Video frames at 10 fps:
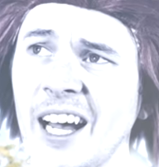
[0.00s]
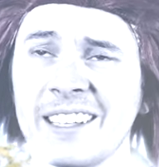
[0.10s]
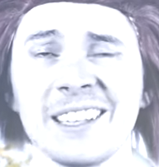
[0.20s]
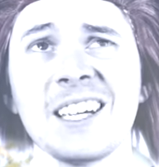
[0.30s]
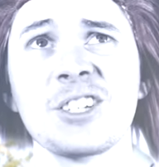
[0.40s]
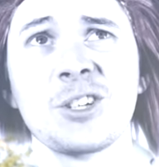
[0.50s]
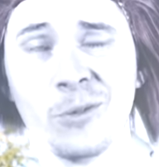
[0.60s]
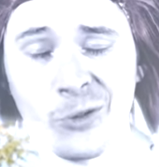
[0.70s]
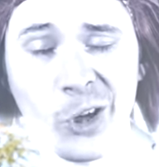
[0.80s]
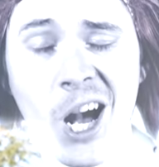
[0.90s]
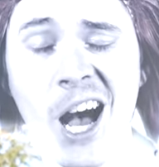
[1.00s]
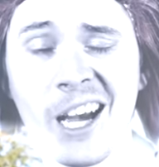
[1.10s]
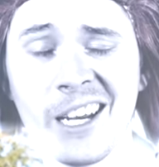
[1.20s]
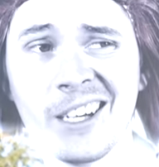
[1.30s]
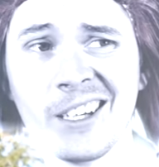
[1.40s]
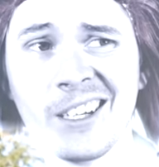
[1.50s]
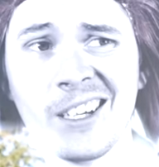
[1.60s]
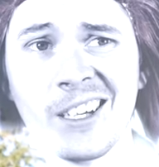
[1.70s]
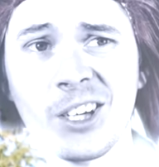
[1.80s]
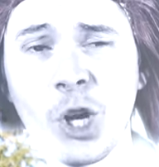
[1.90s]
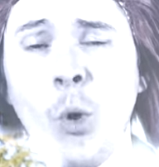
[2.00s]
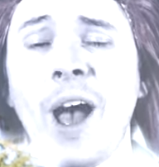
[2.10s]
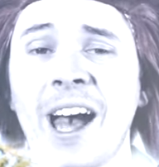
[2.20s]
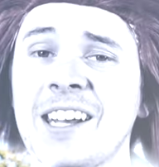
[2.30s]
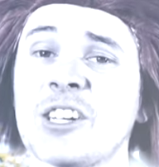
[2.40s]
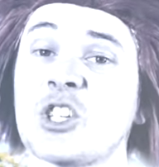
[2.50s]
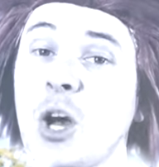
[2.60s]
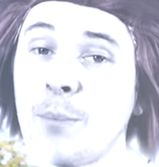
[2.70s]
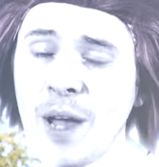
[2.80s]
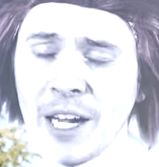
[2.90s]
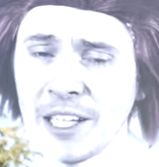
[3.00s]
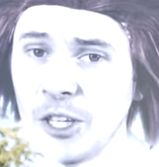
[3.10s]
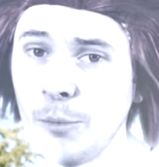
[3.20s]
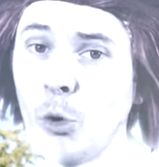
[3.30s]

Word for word: at least you tried. Um, go ahead and jump back in the